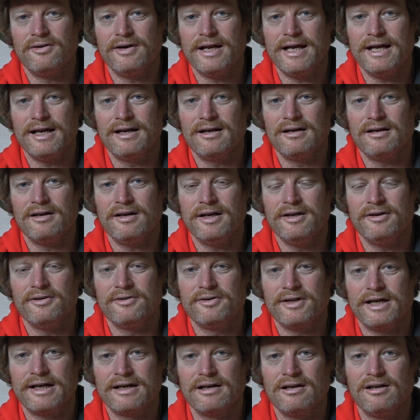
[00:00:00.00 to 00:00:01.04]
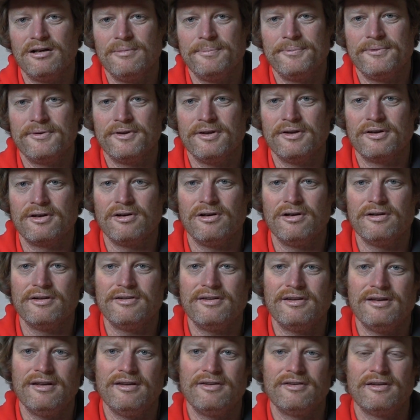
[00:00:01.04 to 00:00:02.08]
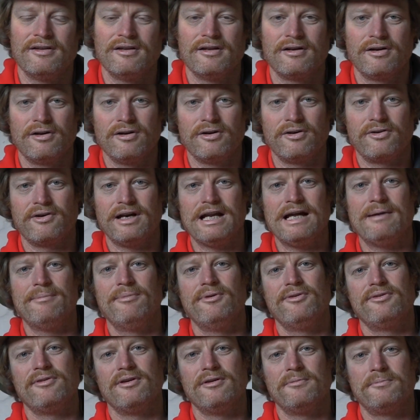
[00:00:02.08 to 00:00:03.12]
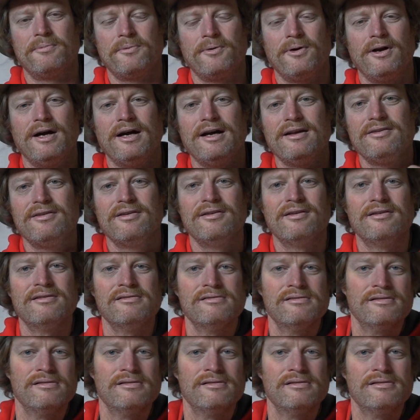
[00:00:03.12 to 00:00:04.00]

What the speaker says: Wrangler and your Dunlops and the Contis and the good grabbers on price.